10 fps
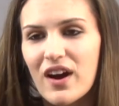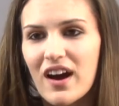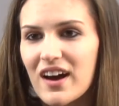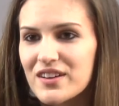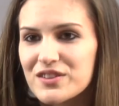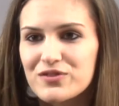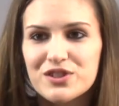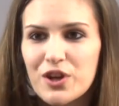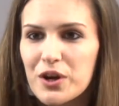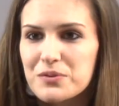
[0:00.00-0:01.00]
And
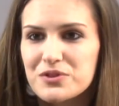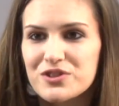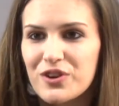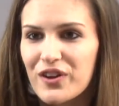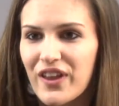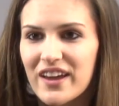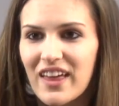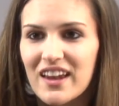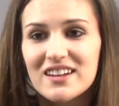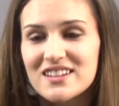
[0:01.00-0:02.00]
startups just aren't like
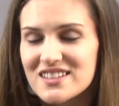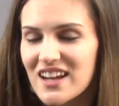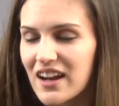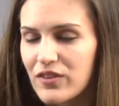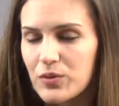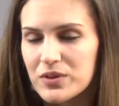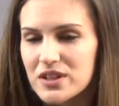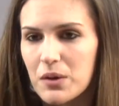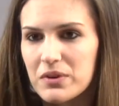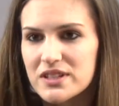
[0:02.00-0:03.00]
that, and it's not everyone's
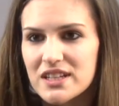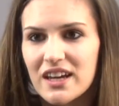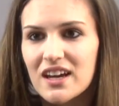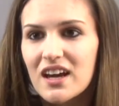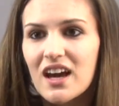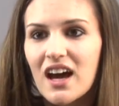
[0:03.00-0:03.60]
cup of tea.